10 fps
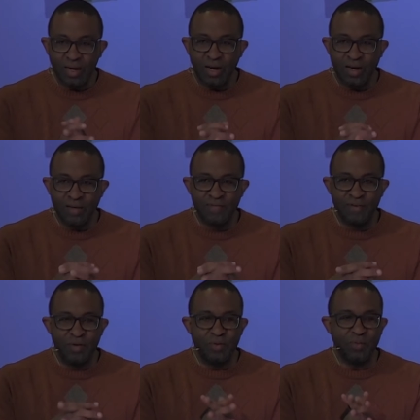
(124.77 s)

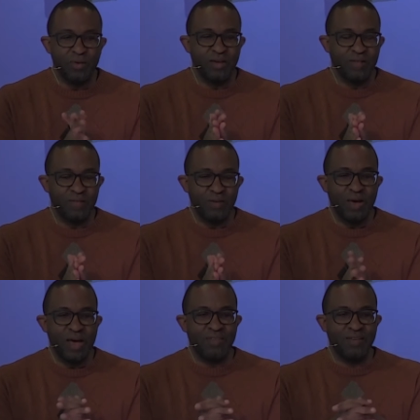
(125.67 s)
If you
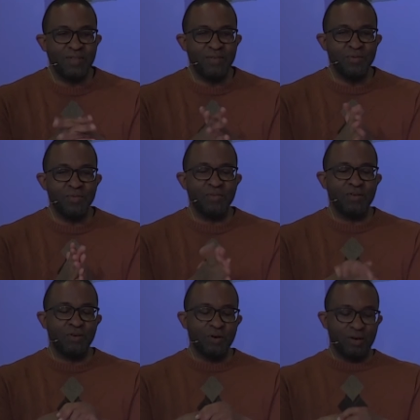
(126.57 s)

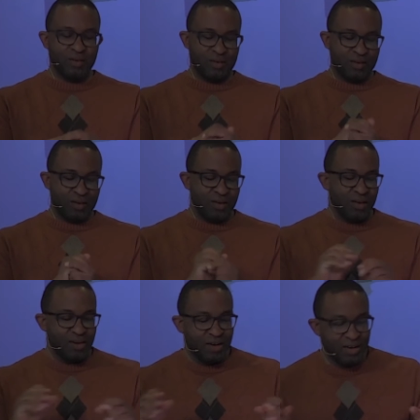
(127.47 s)
could
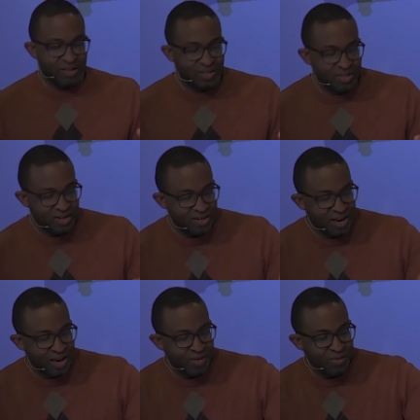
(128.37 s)
sit
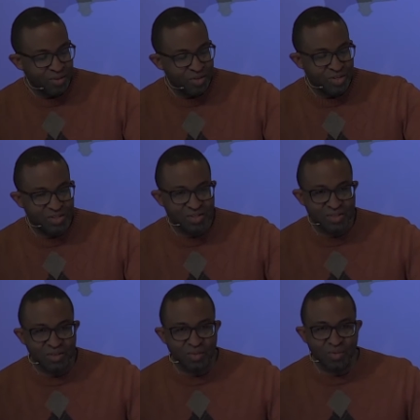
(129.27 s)
down with
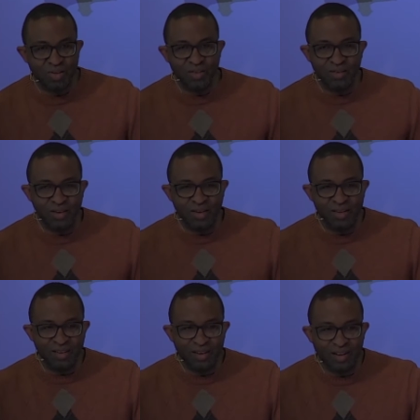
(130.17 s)
Jesus' little brother
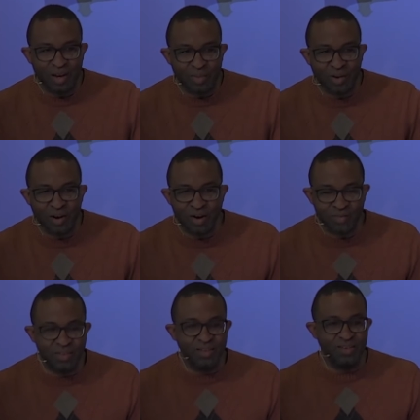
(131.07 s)
and get a cup of
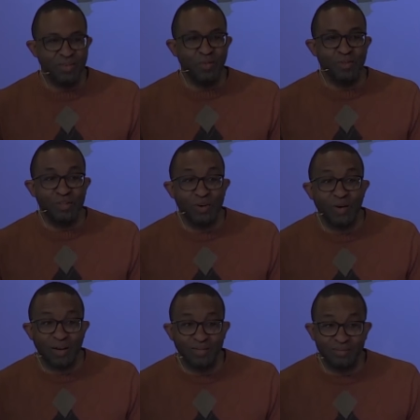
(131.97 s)
coffee, would you
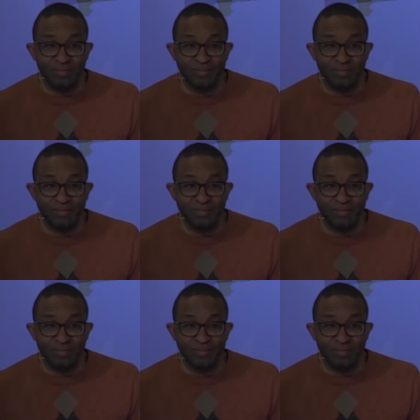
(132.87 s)
do it?